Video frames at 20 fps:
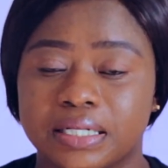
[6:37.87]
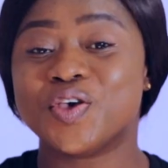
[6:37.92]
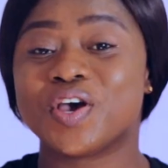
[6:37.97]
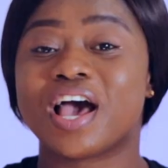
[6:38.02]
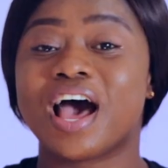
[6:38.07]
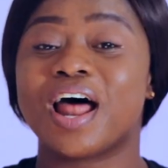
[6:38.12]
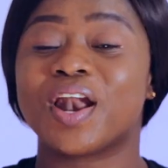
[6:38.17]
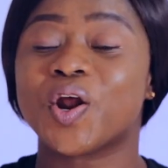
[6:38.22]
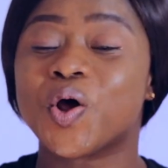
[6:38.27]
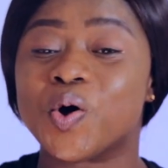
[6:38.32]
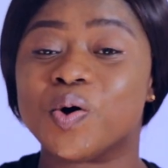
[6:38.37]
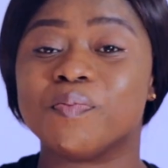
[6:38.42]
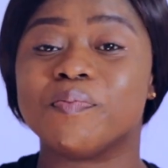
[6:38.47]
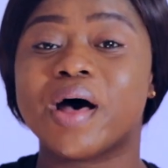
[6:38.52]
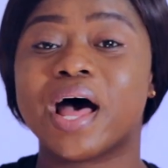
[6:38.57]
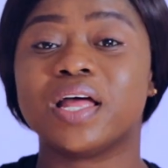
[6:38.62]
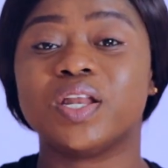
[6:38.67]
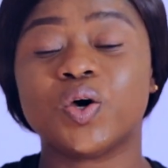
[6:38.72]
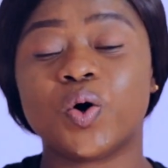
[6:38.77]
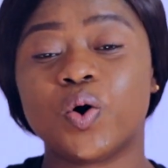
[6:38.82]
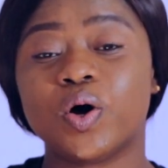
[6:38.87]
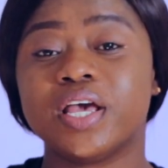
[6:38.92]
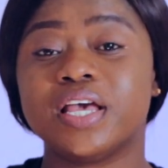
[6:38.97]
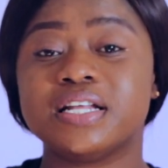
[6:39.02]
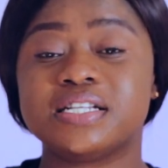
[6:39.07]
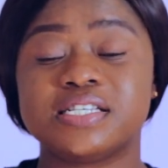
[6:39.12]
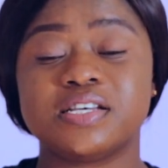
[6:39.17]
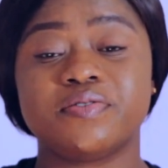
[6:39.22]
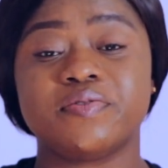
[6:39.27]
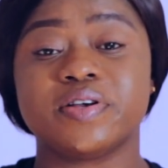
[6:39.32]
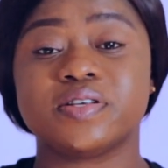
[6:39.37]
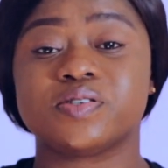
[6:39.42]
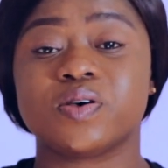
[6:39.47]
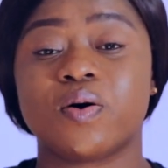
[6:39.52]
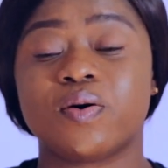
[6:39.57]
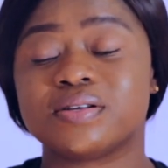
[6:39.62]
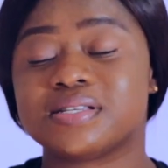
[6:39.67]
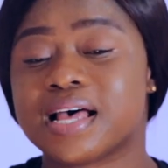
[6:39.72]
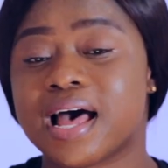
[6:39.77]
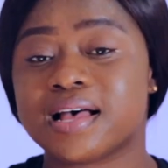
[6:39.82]
You can combine O E T
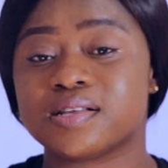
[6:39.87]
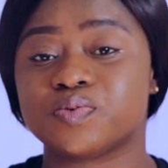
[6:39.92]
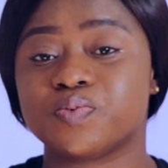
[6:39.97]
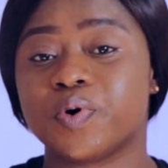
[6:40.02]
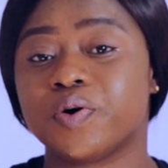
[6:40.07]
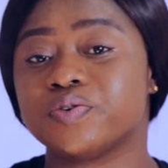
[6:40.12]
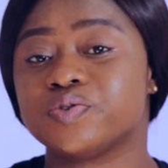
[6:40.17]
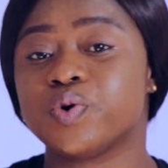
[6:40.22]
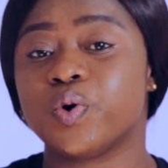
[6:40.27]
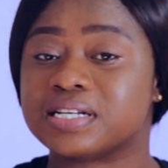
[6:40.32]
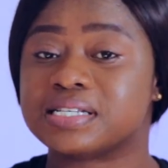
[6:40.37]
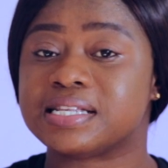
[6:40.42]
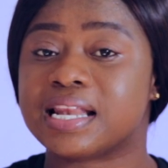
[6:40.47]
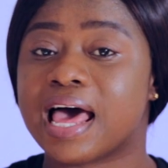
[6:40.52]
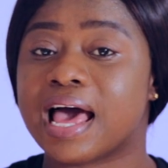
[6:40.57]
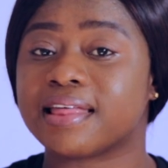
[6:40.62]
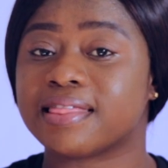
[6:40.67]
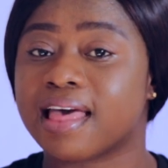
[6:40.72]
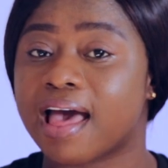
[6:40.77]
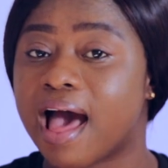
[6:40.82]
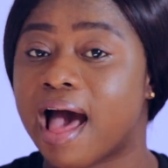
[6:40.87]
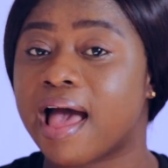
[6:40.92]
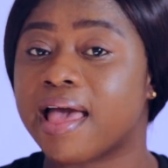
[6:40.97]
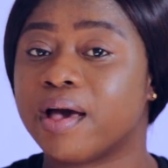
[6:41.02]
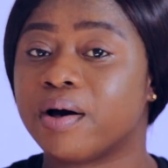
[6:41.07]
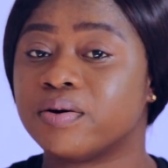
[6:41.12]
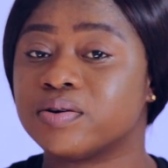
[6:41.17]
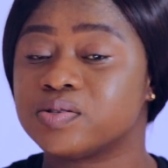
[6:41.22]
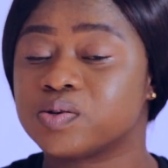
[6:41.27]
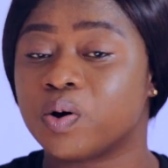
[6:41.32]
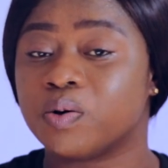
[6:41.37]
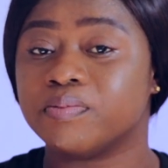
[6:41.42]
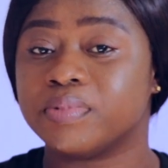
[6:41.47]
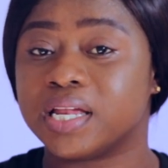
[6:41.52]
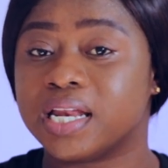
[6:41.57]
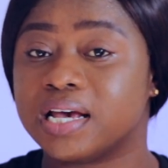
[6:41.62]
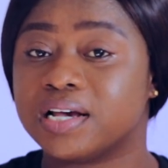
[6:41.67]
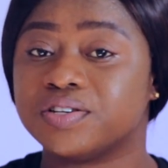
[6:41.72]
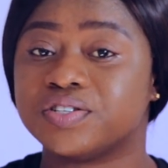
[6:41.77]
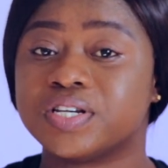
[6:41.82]
results as well, just like the I E L T S
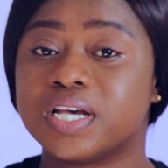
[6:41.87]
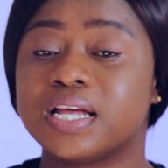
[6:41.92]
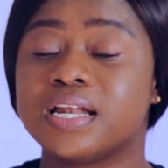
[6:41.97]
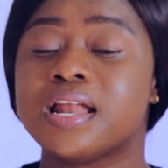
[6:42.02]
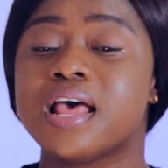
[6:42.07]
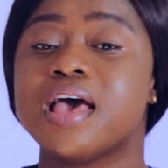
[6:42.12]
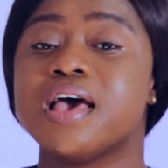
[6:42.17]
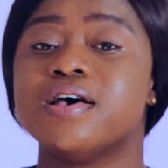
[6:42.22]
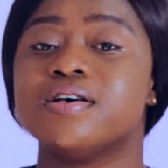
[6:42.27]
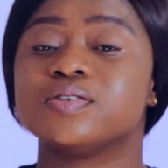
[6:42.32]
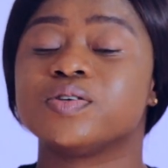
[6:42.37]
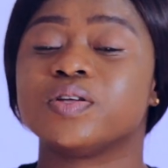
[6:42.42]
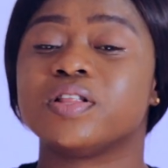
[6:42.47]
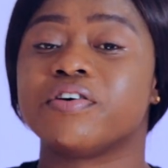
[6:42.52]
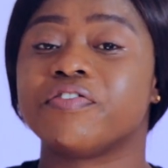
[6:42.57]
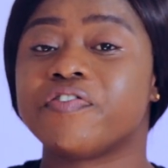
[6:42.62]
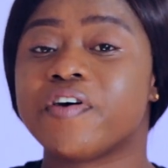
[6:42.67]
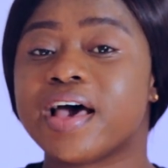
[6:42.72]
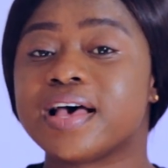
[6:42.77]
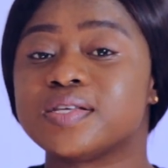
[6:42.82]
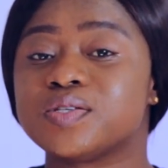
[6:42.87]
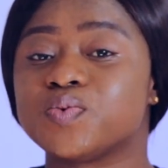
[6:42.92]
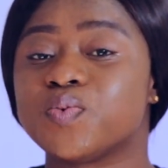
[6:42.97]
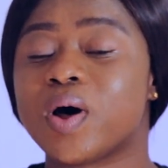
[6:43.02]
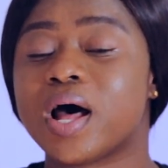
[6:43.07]
combination. So the first